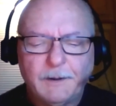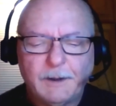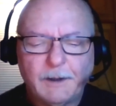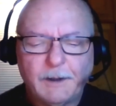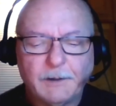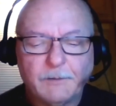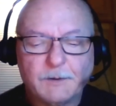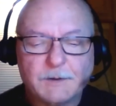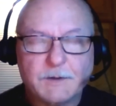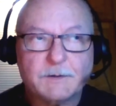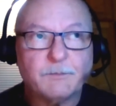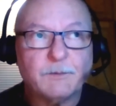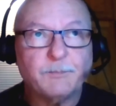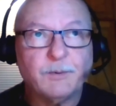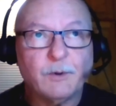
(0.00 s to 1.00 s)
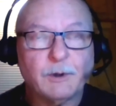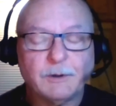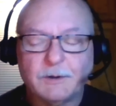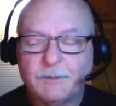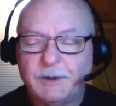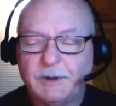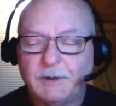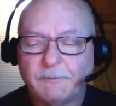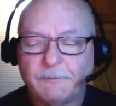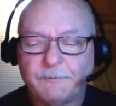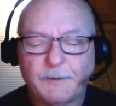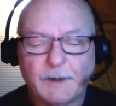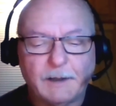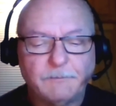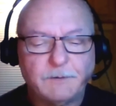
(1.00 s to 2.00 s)
and it was reported to be a
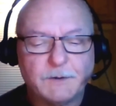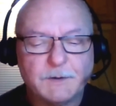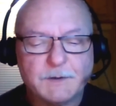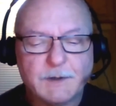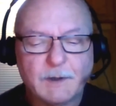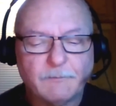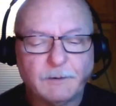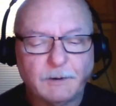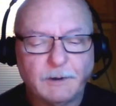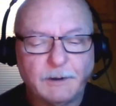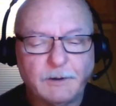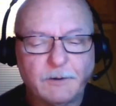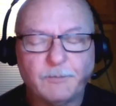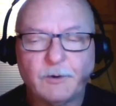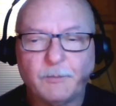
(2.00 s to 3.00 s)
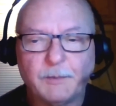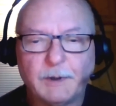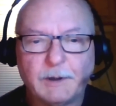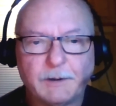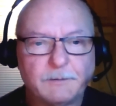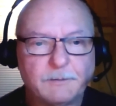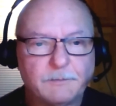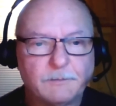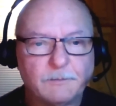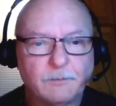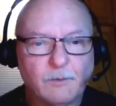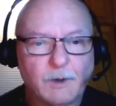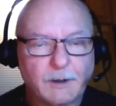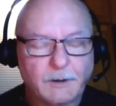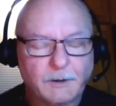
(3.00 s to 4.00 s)
5 to 7 liter per minute
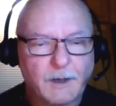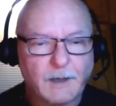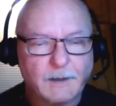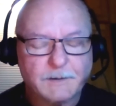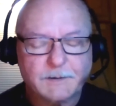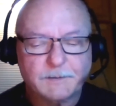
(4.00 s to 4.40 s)
water loss,